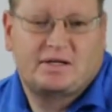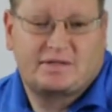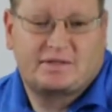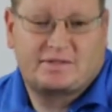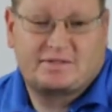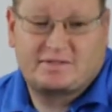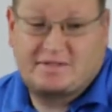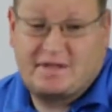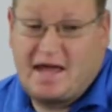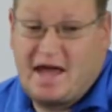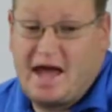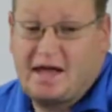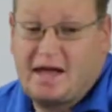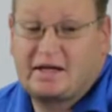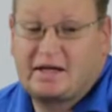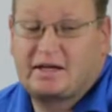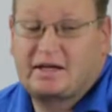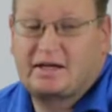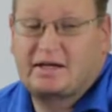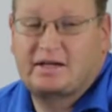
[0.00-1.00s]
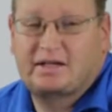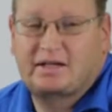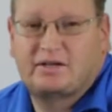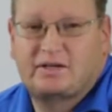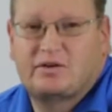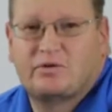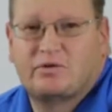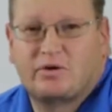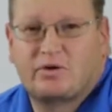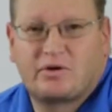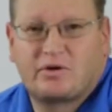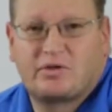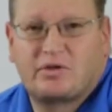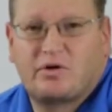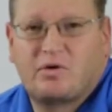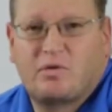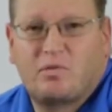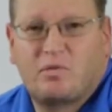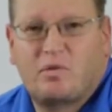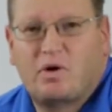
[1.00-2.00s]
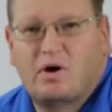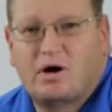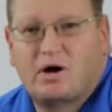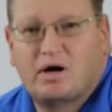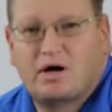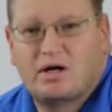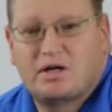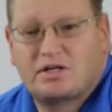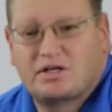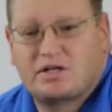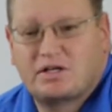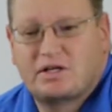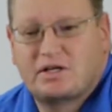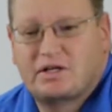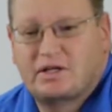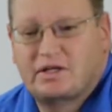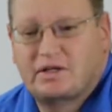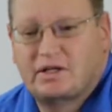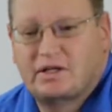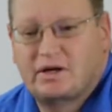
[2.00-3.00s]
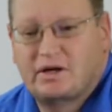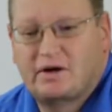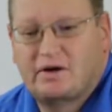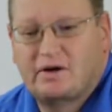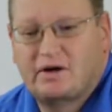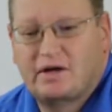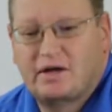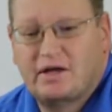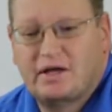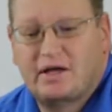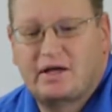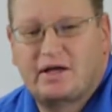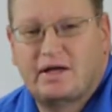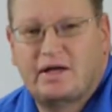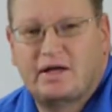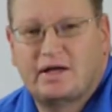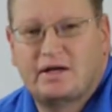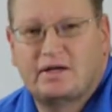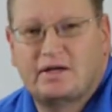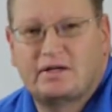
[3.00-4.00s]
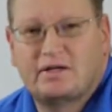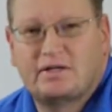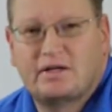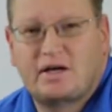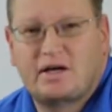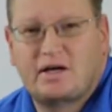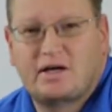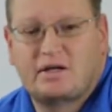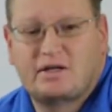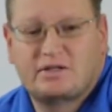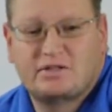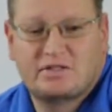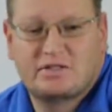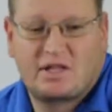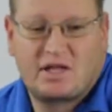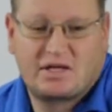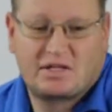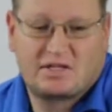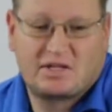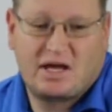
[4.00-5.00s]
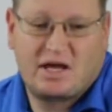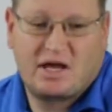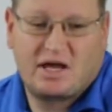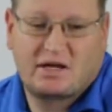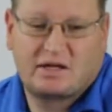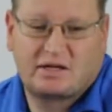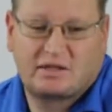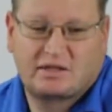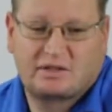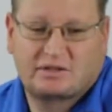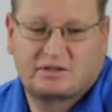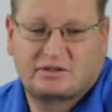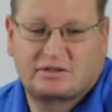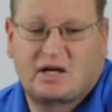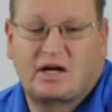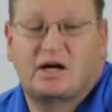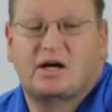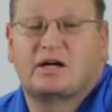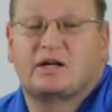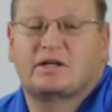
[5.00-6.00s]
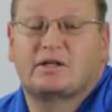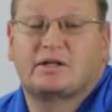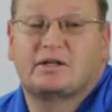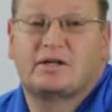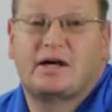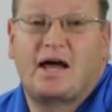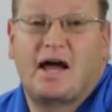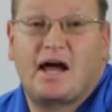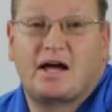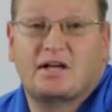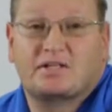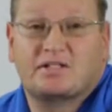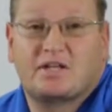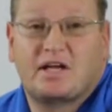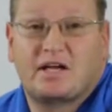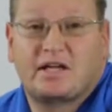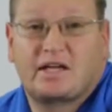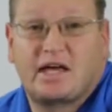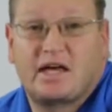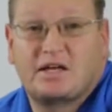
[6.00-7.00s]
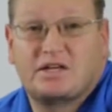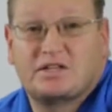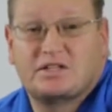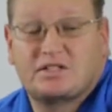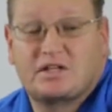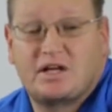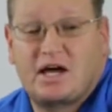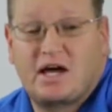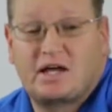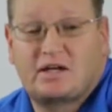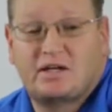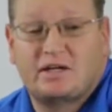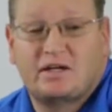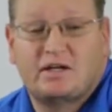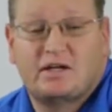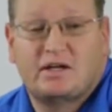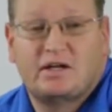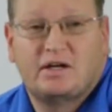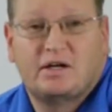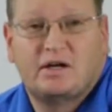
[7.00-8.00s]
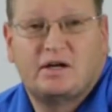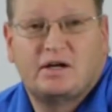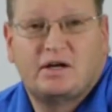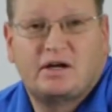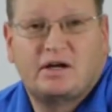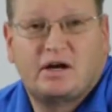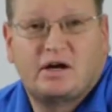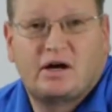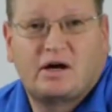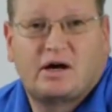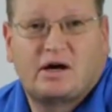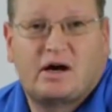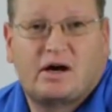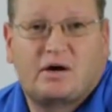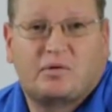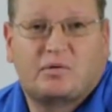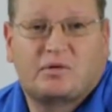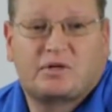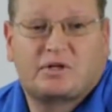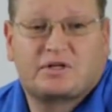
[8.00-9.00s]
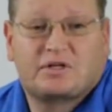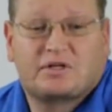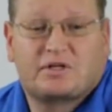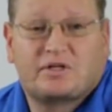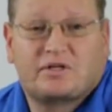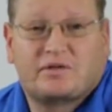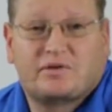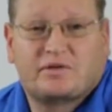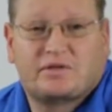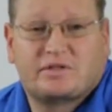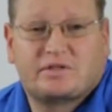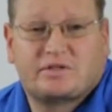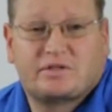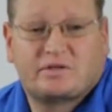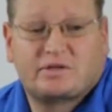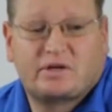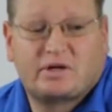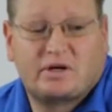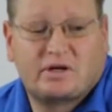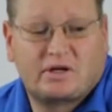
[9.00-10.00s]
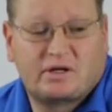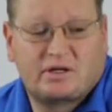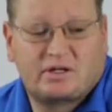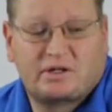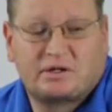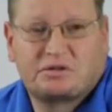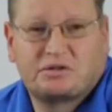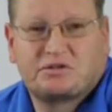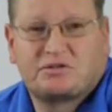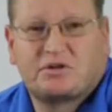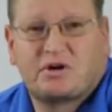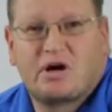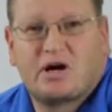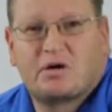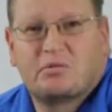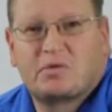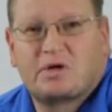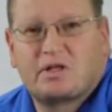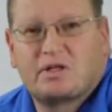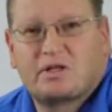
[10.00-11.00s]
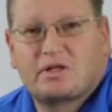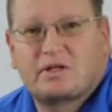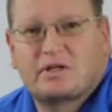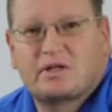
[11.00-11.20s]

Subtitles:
tagging Northwash in there and using that tag or hashtag Canyon Chat, we'll enter you into a little drawing by the end of the